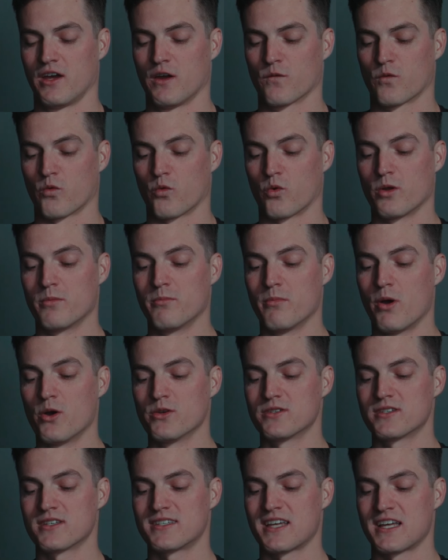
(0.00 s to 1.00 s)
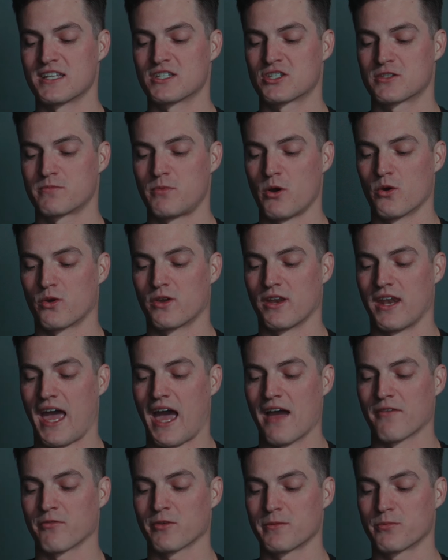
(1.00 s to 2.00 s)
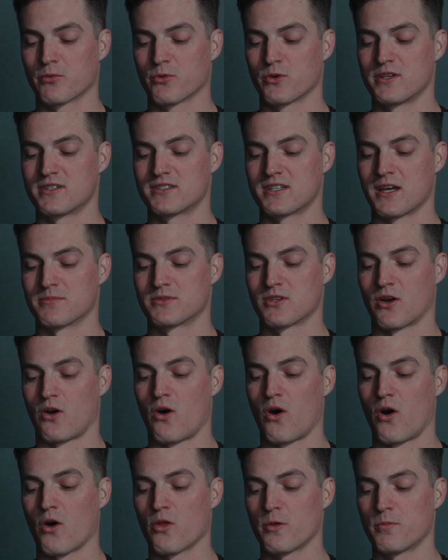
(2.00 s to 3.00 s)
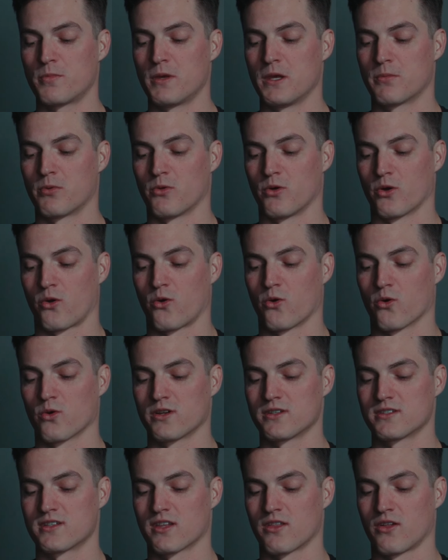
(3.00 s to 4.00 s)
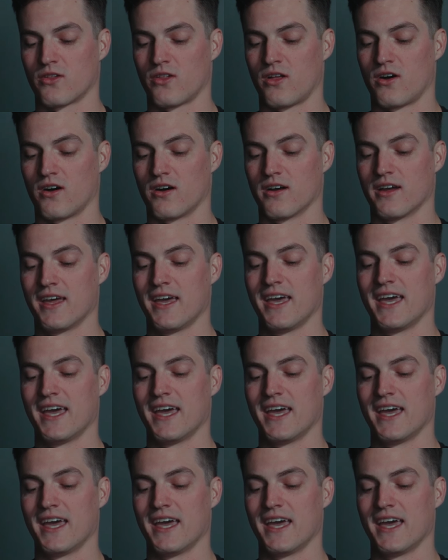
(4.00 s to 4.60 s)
For when Moses had spoken every precept to all the people according to the law,